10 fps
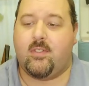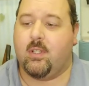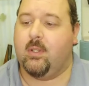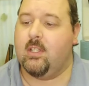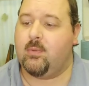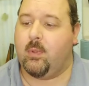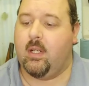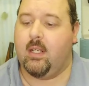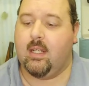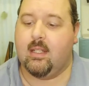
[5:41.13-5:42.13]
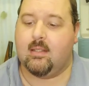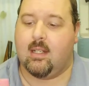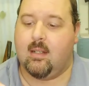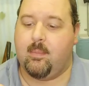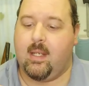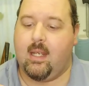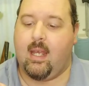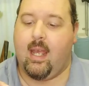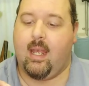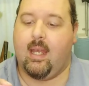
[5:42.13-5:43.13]
So this one is going to
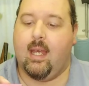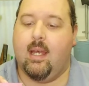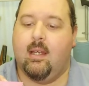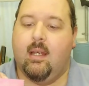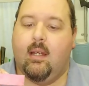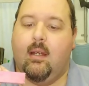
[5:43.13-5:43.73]
be a,